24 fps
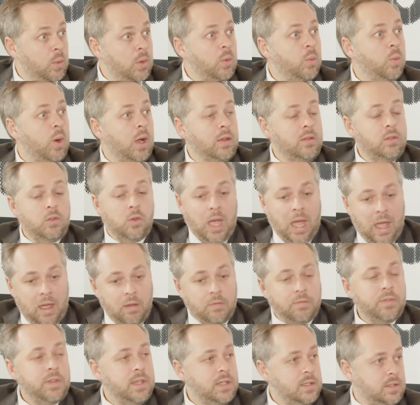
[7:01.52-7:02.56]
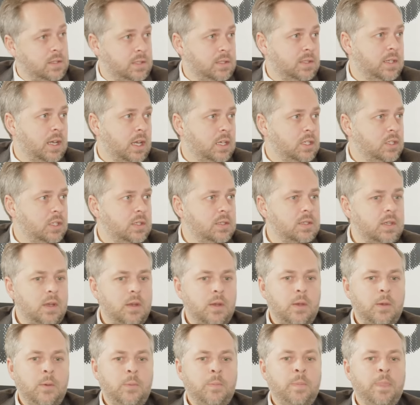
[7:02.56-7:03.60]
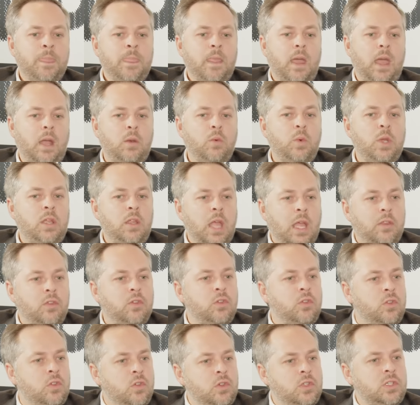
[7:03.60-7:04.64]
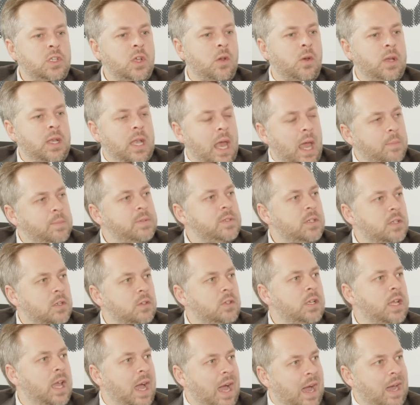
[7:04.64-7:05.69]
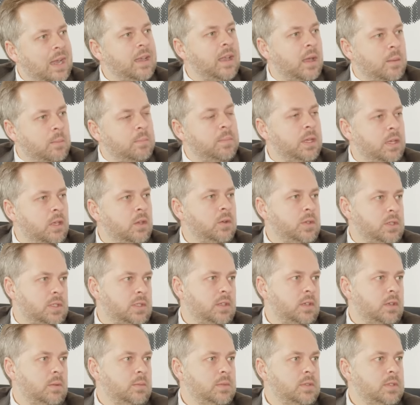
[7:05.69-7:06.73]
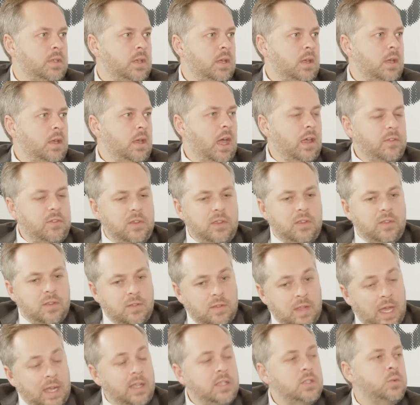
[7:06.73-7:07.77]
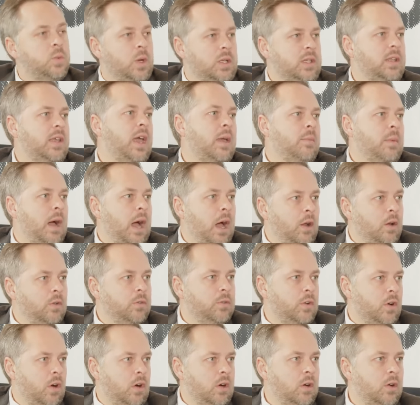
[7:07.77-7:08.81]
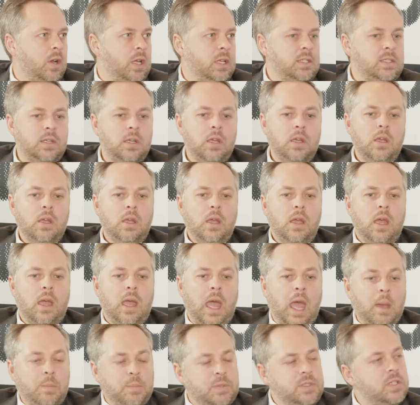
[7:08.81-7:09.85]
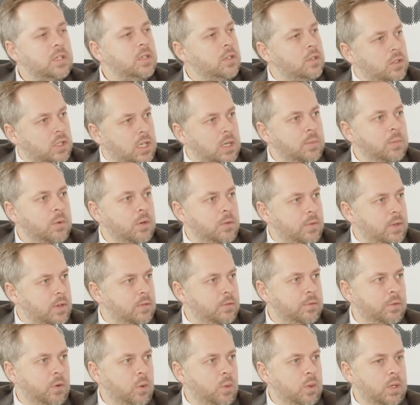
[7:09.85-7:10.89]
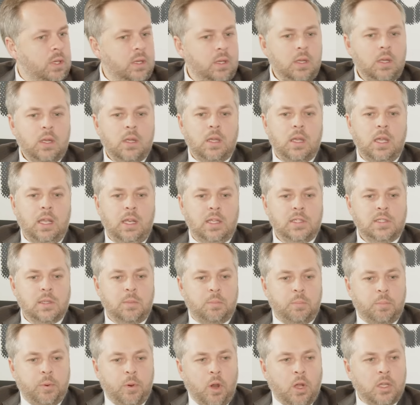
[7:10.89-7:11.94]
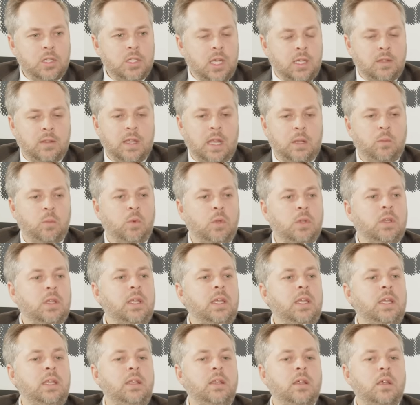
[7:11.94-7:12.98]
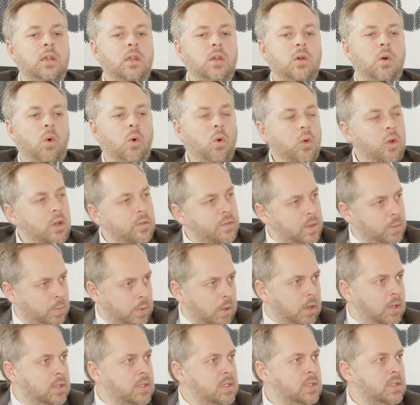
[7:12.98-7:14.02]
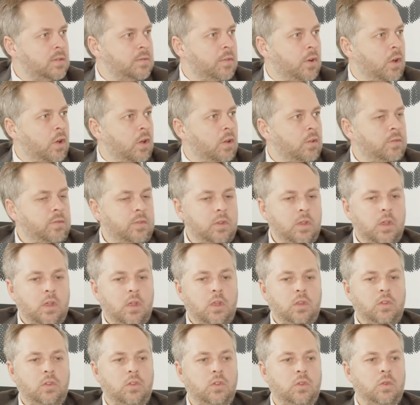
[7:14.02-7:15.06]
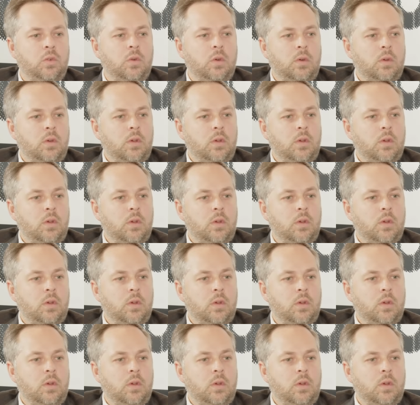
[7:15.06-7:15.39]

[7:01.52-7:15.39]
we want to have these discussions, and to do so in absolutely unambiguous terms. I think that that is what came out of Congress, absolutely moving forward. It is a project that will need all of the parties involved to